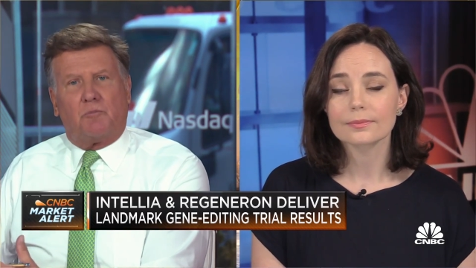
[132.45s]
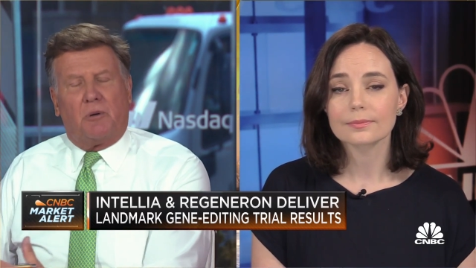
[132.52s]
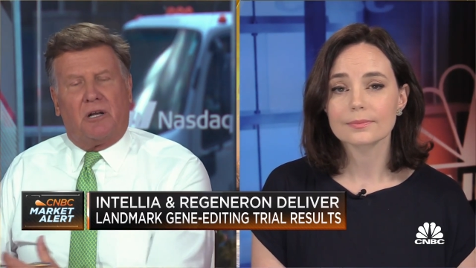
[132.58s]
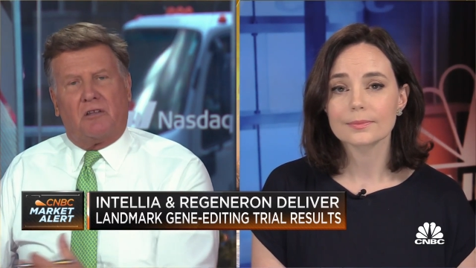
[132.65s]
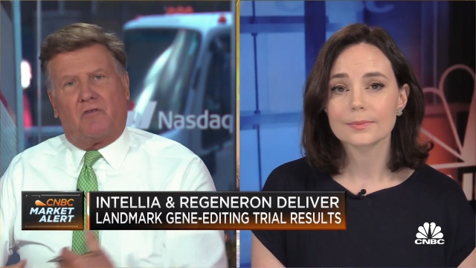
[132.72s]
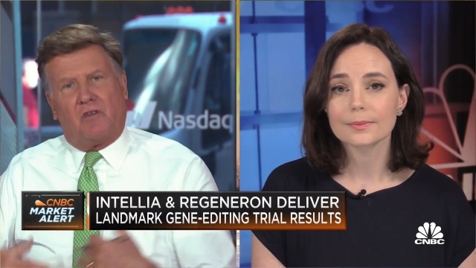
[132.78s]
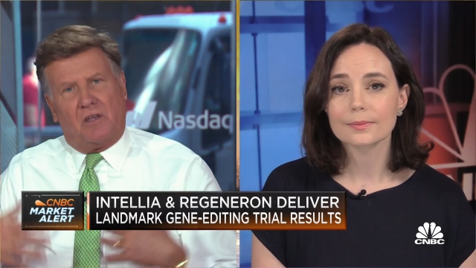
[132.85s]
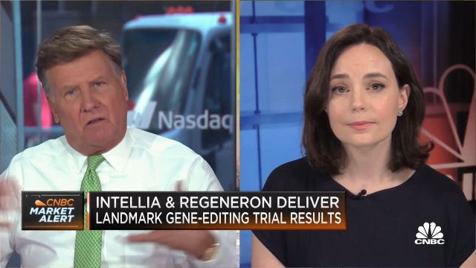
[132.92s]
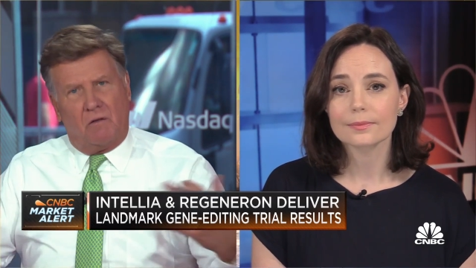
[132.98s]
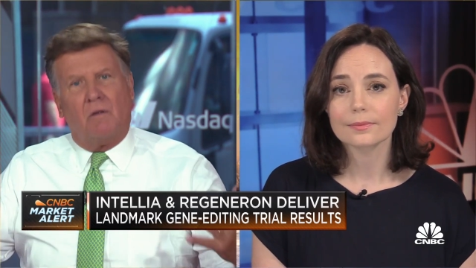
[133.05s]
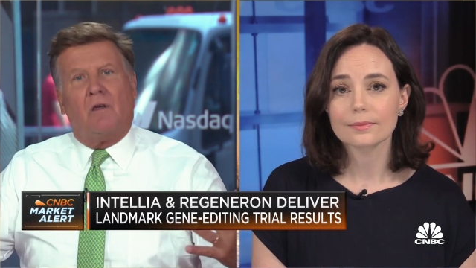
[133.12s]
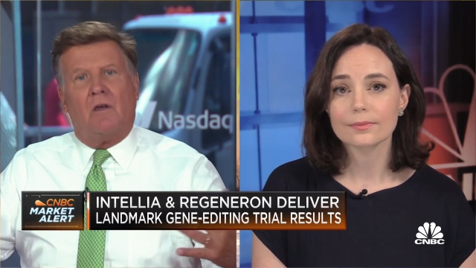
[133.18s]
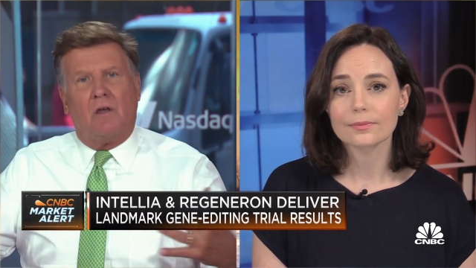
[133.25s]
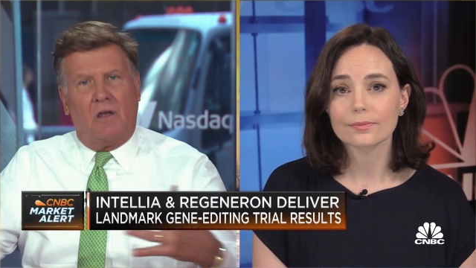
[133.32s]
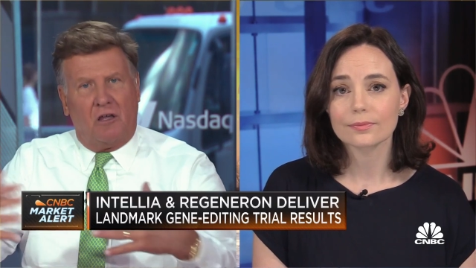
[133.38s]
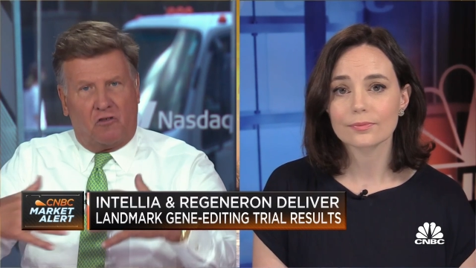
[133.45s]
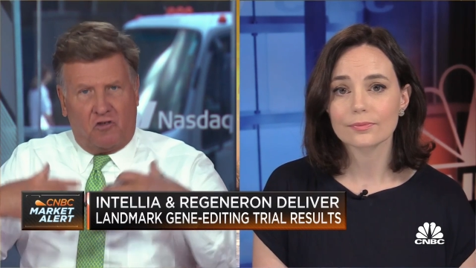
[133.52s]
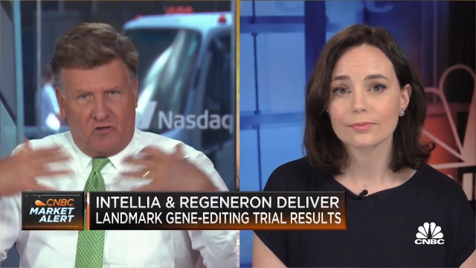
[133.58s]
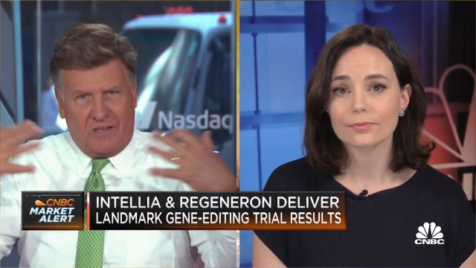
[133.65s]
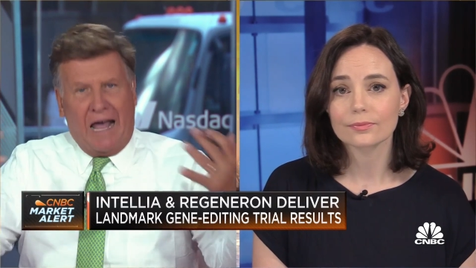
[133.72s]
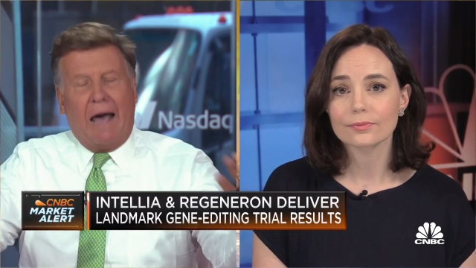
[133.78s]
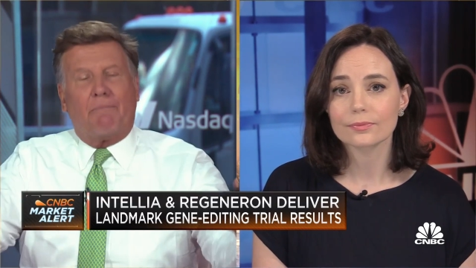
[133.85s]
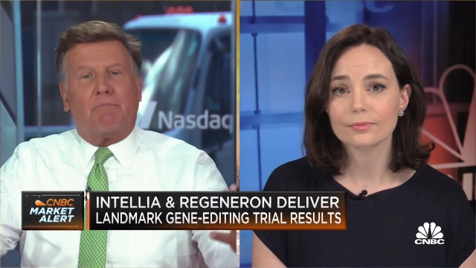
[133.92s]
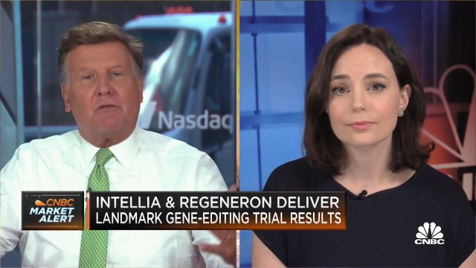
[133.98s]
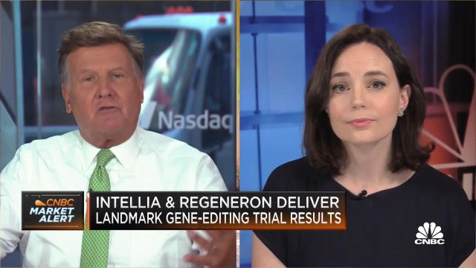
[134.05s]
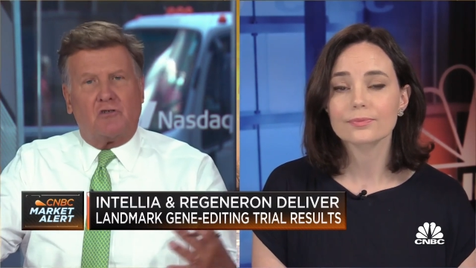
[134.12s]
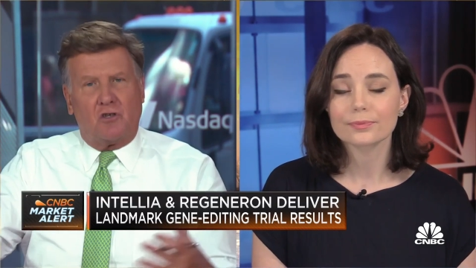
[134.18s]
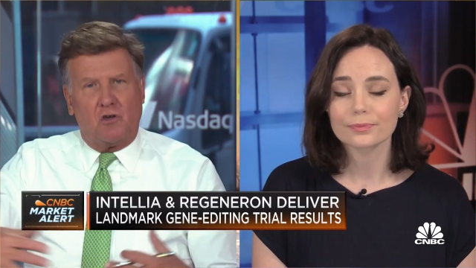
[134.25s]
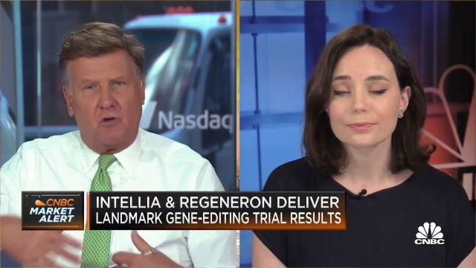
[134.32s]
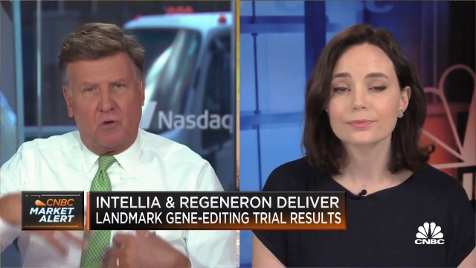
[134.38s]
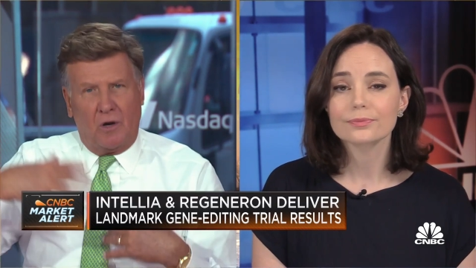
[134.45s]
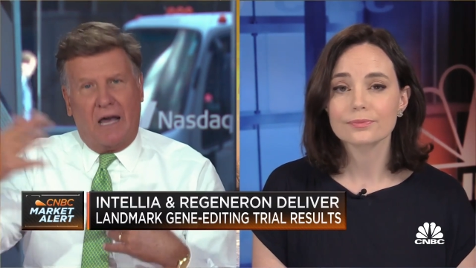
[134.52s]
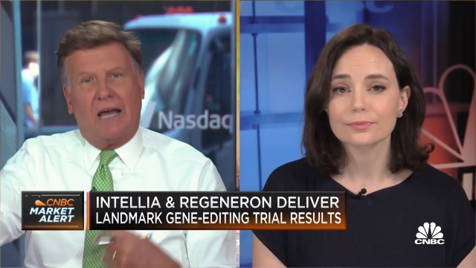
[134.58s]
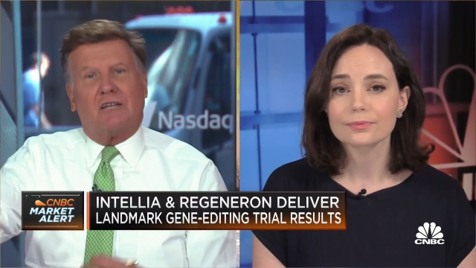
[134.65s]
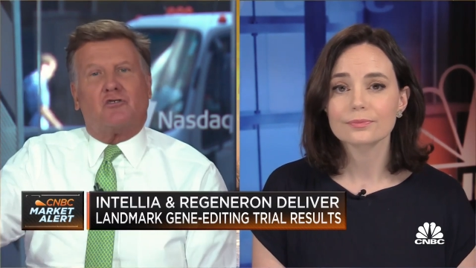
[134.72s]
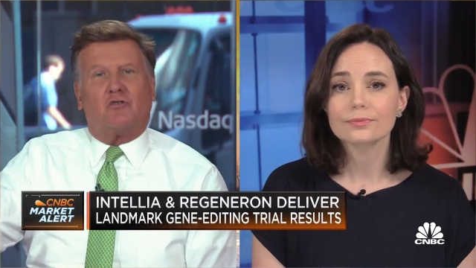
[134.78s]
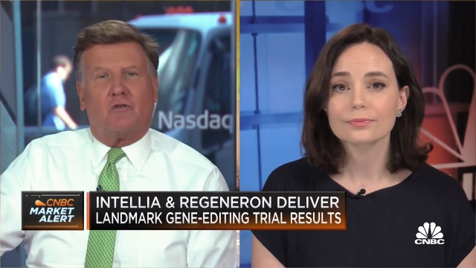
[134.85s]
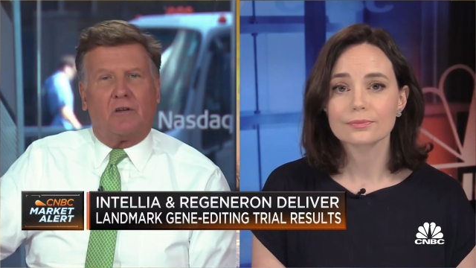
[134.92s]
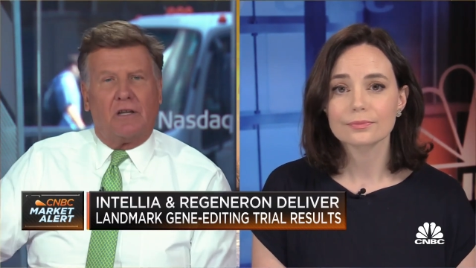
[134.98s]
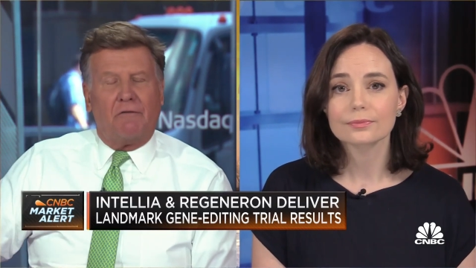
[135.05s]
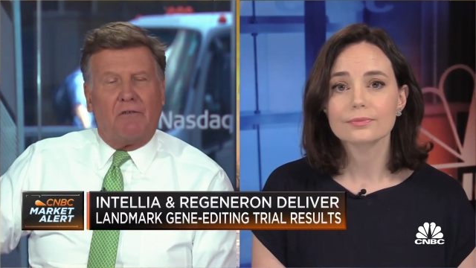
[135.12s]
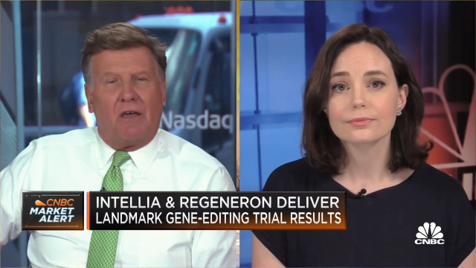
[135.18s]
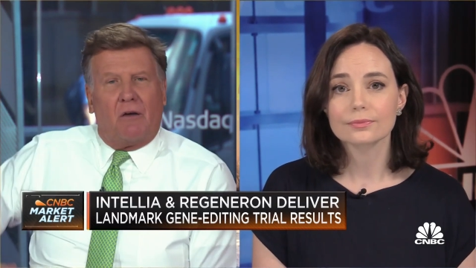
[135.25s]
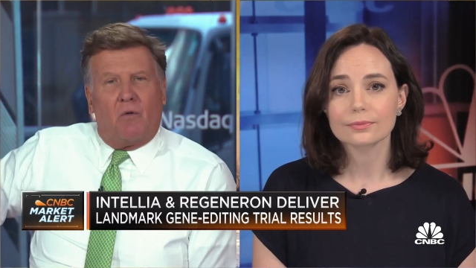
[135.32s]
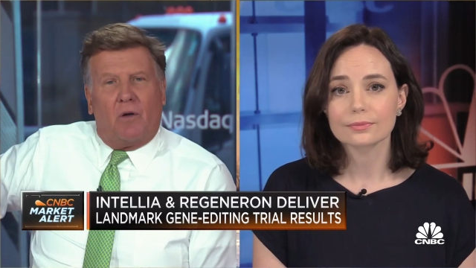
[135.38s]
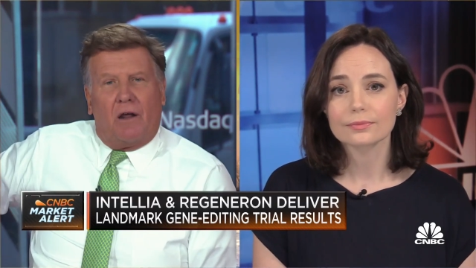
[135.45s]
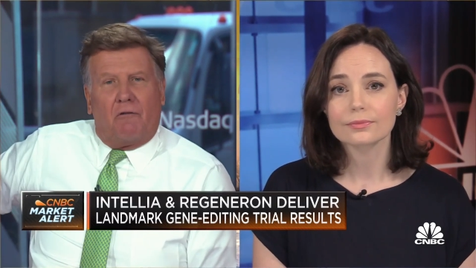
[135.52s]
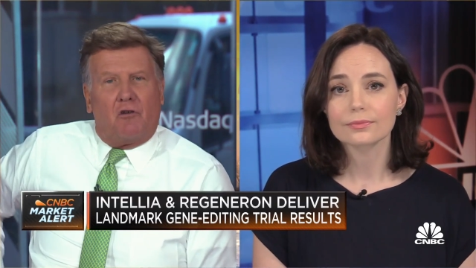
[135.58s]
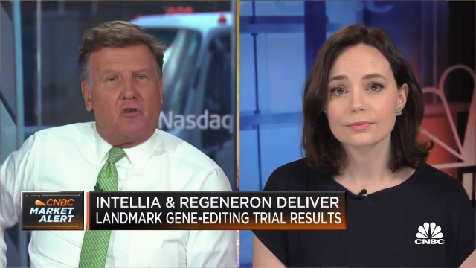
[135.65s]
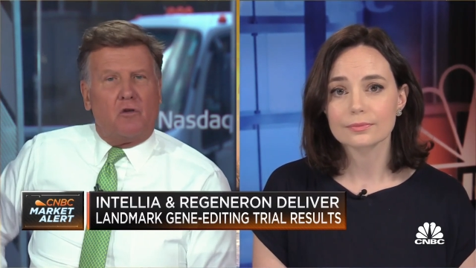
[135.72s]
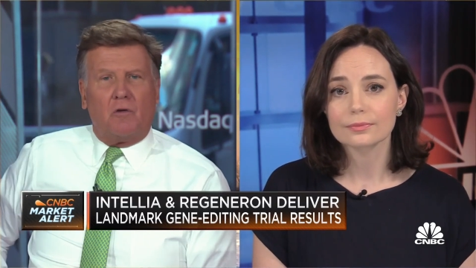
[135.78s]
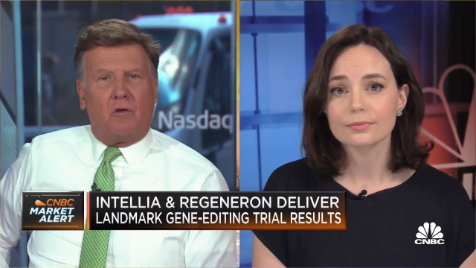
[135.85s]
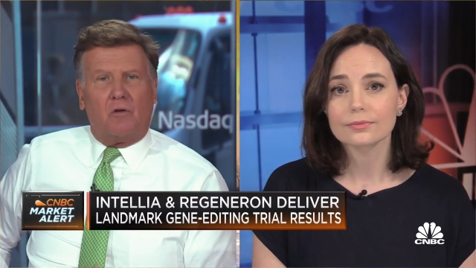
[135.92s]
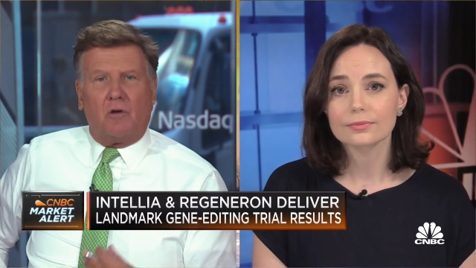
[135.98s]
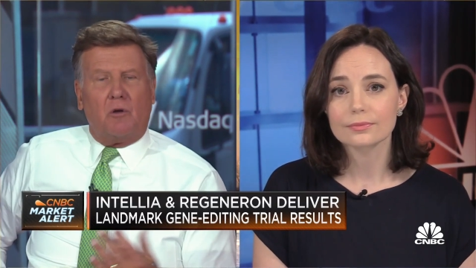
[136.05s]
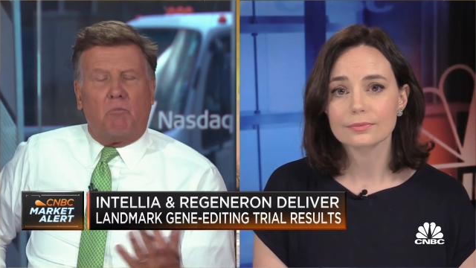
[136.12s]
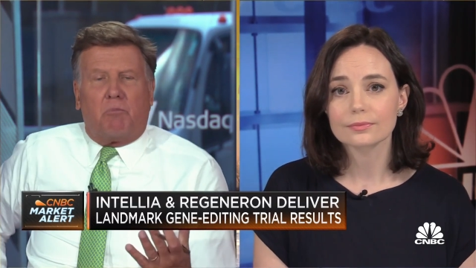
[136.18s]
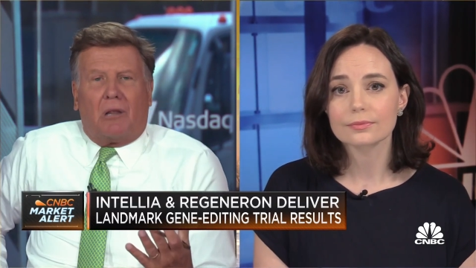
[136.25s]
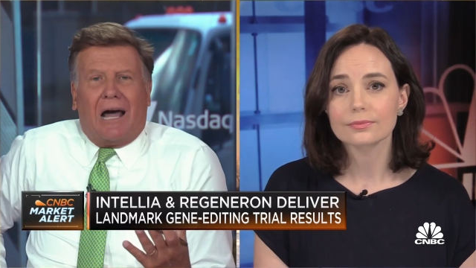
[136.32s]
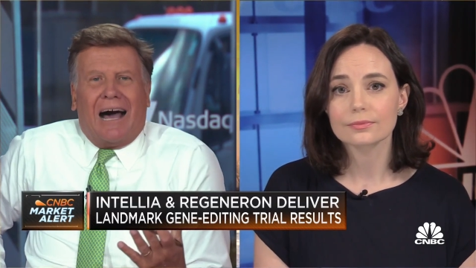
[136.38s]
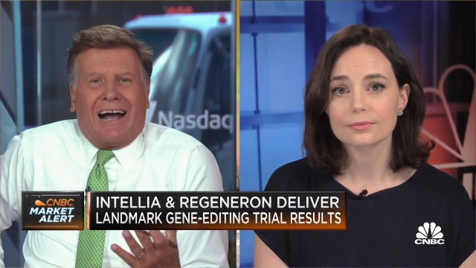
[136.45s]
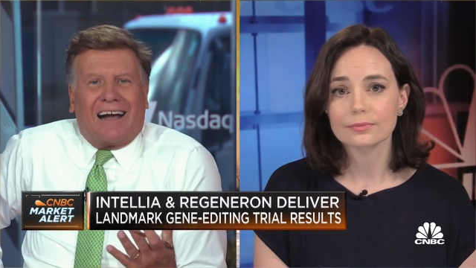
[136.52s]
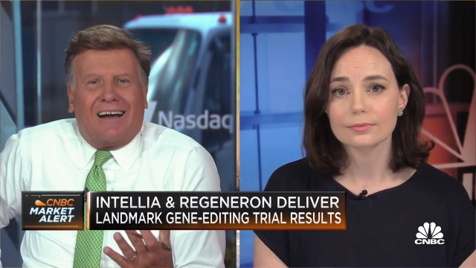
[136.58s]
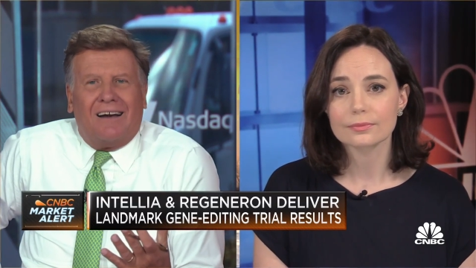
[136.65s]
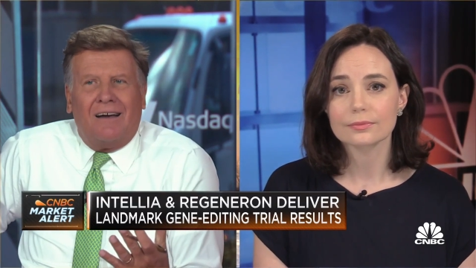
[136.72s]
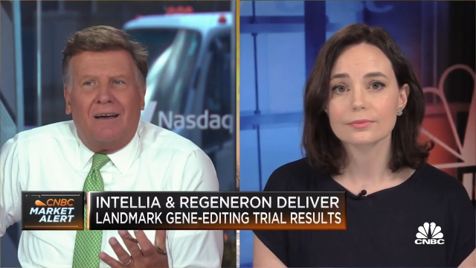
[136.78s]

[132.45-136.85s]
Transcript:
Speaker 1: but it's in it just happens to you as you're living, whatever. You, you could block